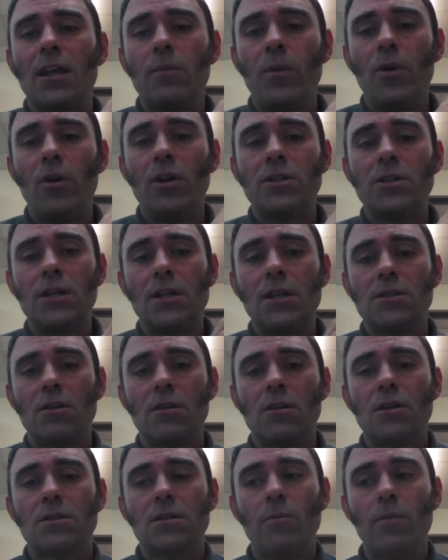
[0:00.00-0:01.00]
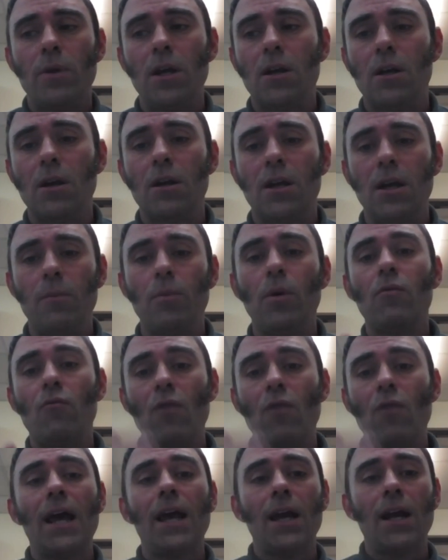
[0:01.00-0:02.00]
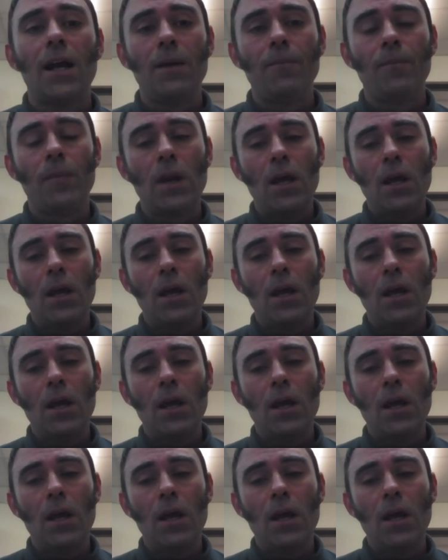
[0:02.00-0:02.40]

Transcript: community so that somebody could keep on rallying it.